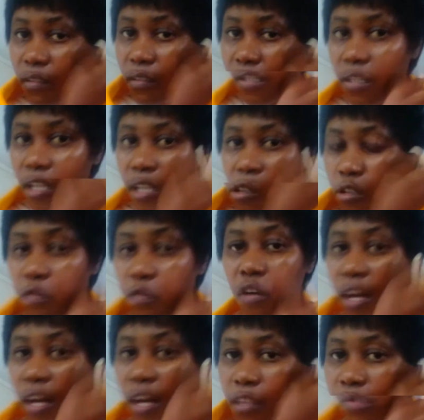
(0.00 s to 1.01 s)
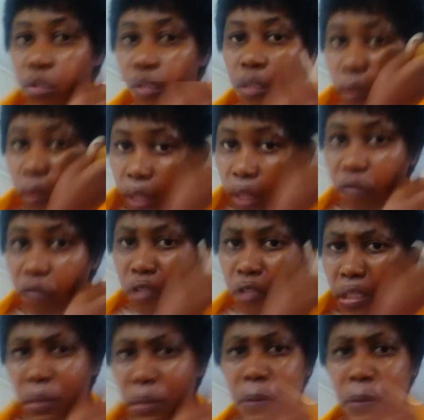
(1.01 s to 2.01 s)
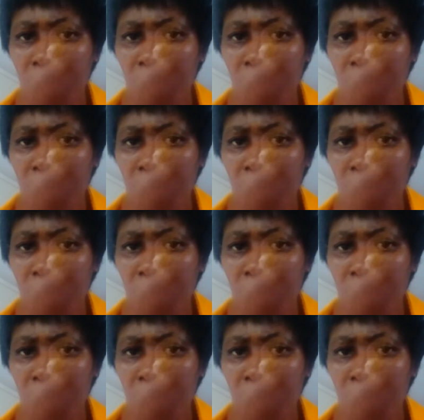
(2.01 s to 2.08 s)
only for other people, but for you.